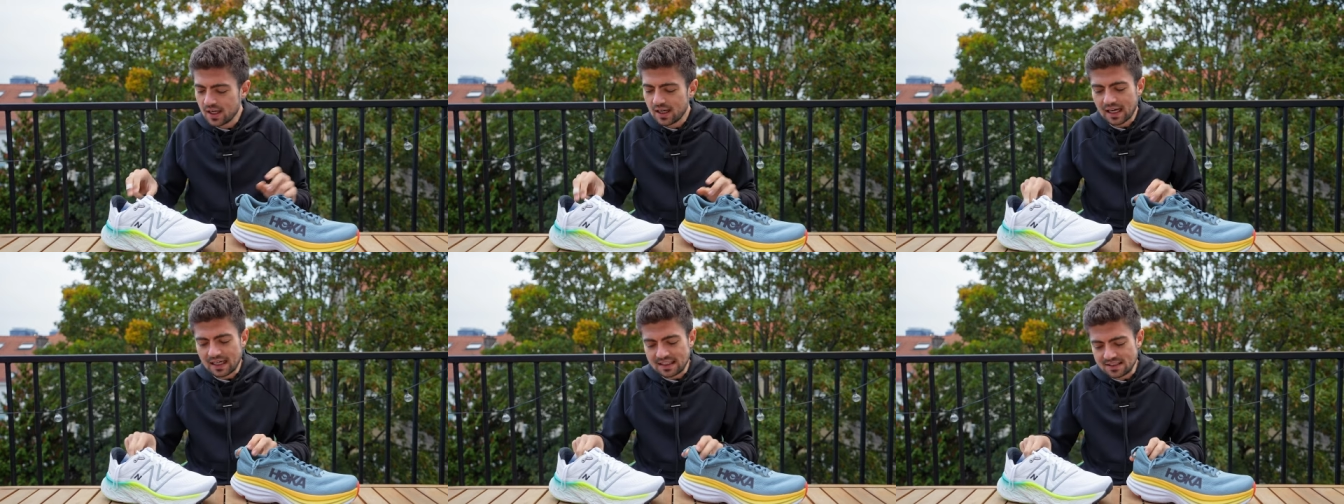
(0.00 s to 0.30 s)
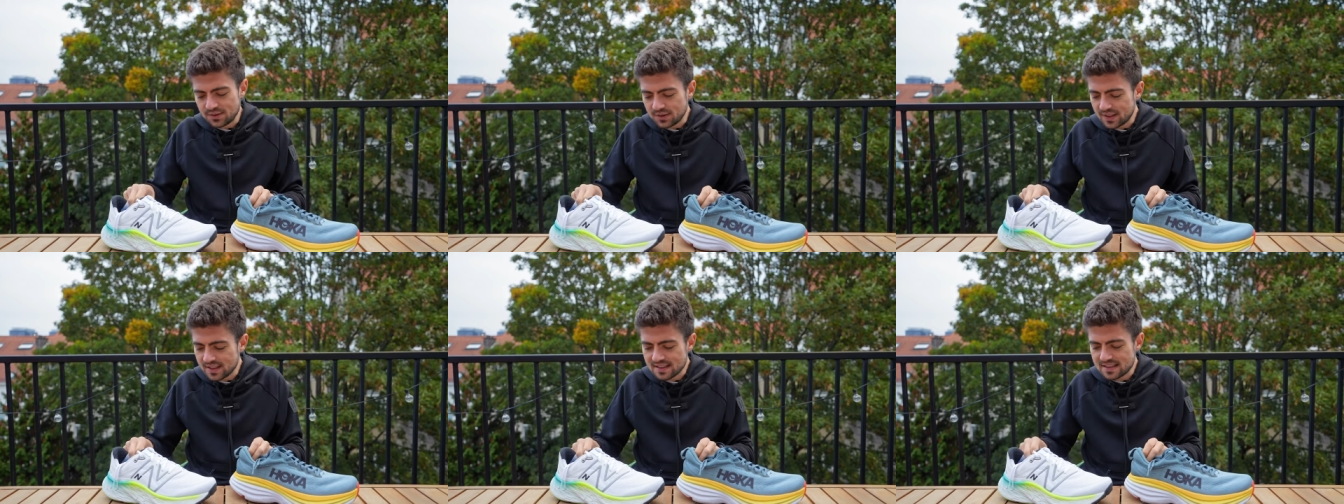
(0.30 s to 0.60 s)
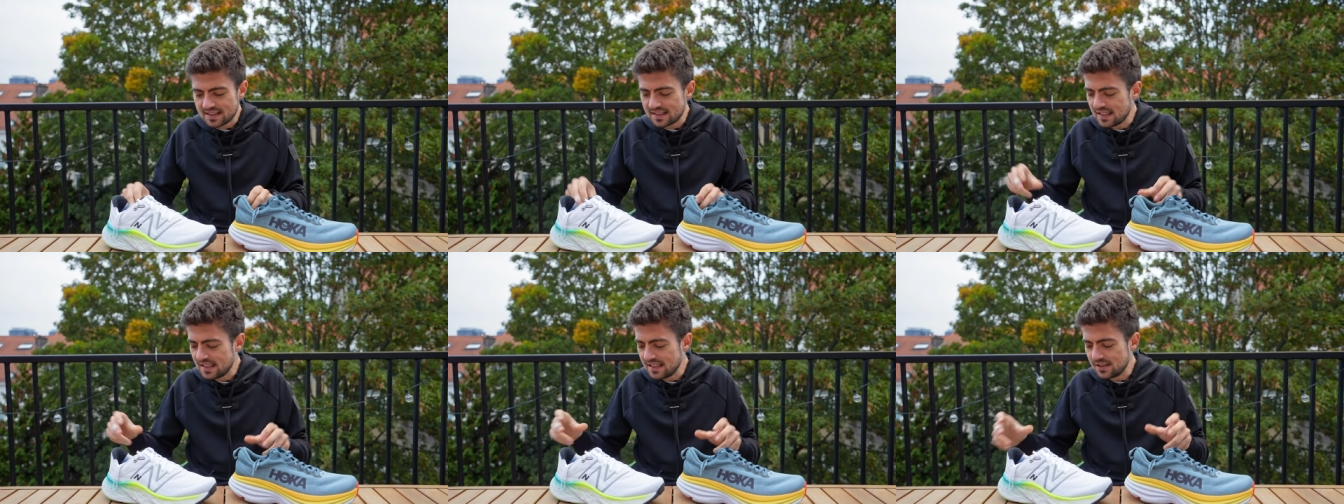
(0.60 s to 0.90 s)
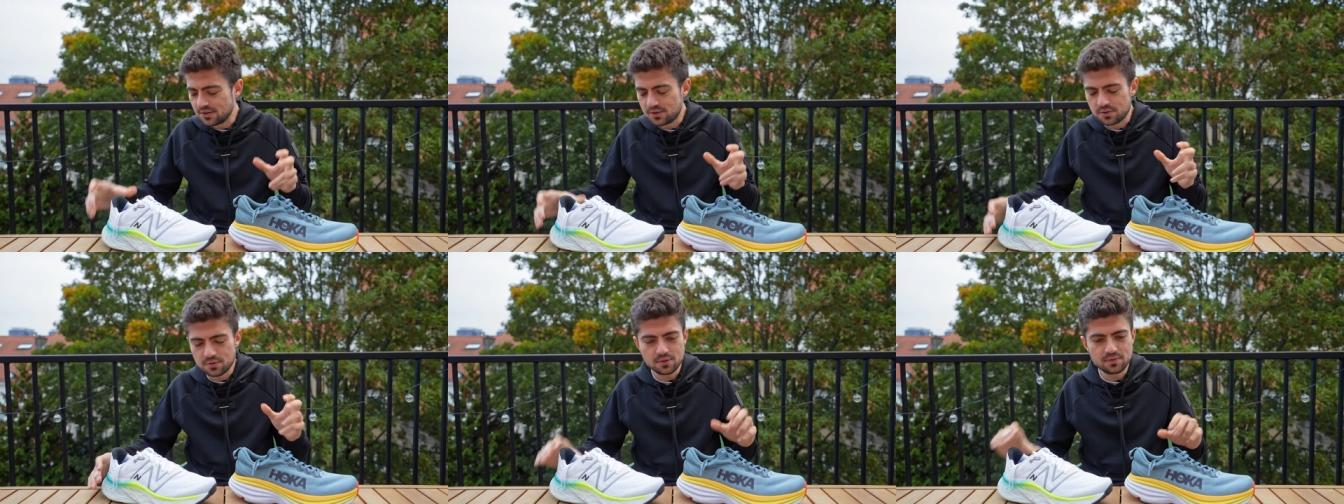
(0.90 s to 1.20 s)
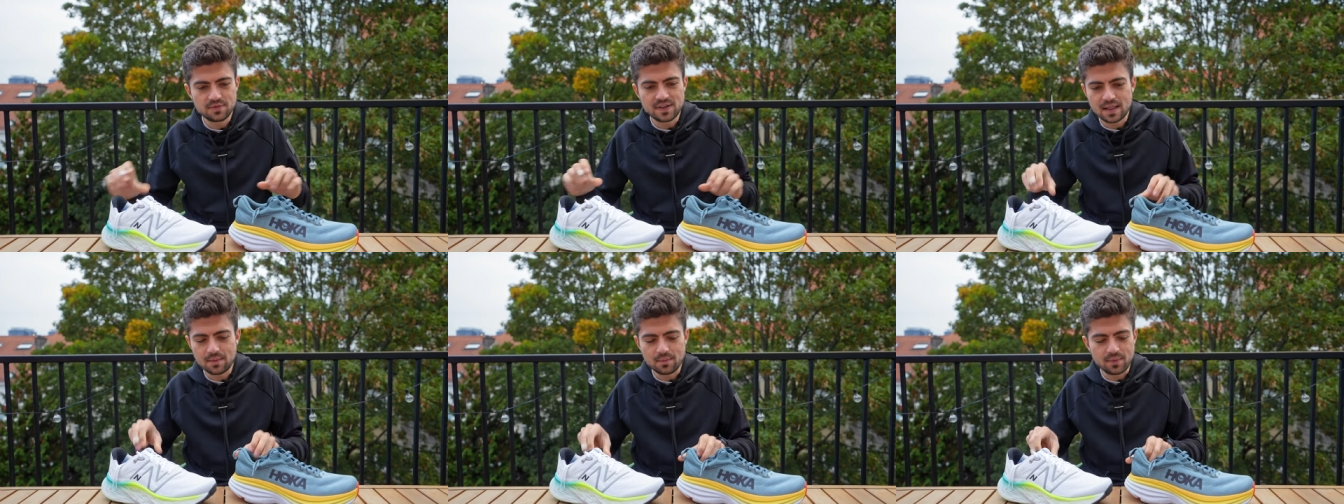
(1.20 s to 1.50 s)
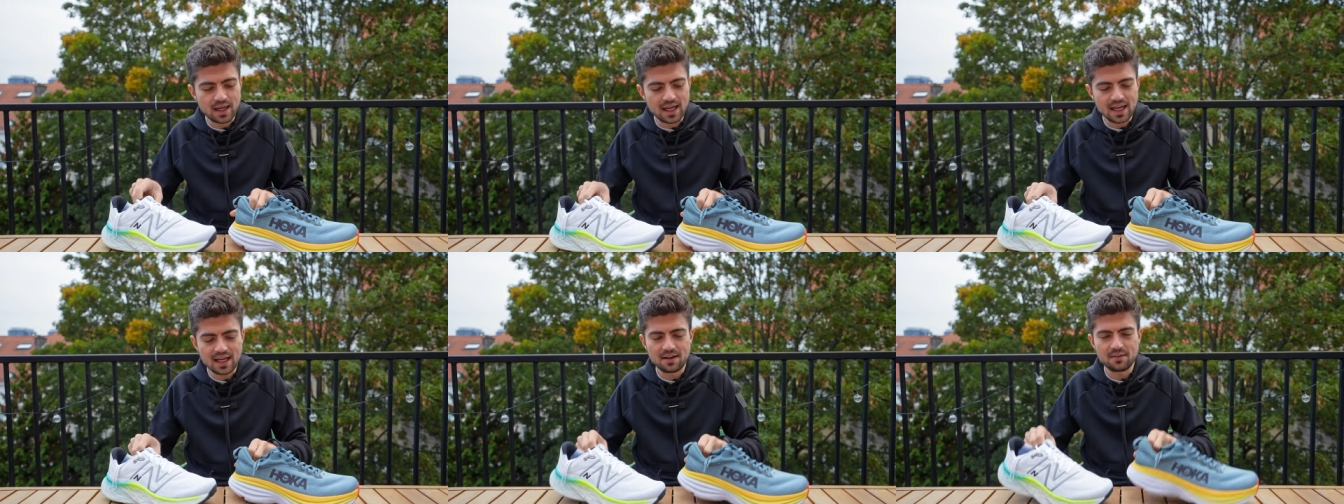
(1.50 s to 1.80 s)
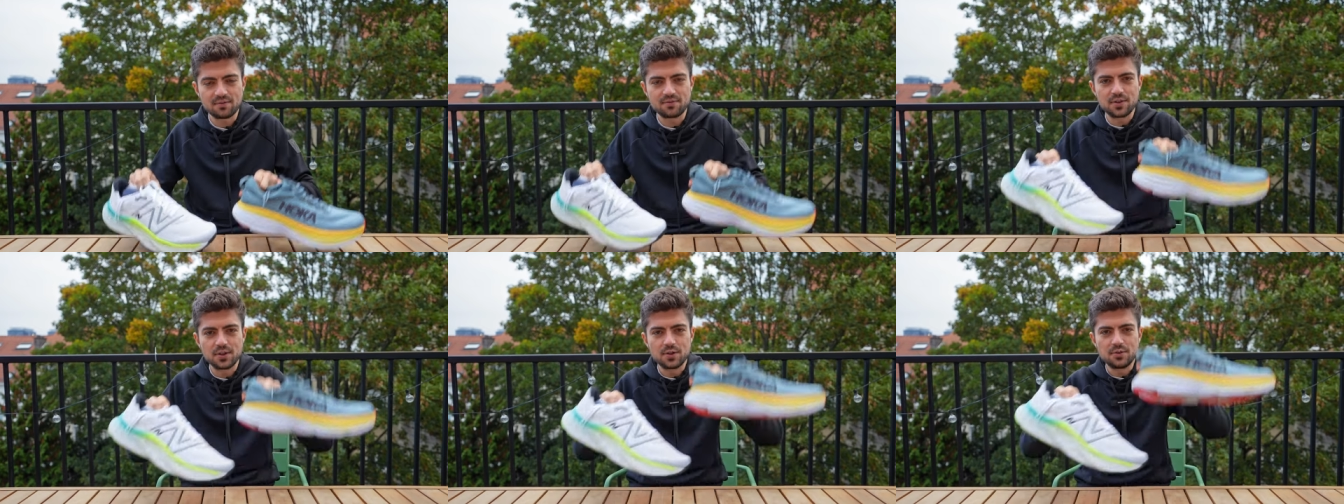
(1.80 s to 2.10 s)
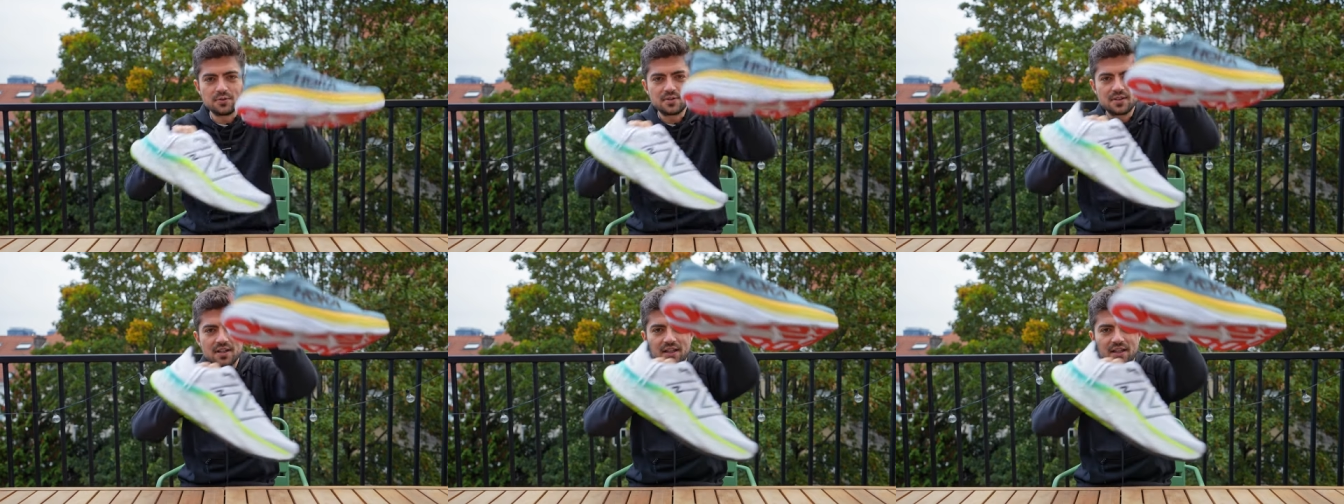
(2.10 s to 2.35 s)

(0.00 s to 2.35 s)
As you can see, the two of them have those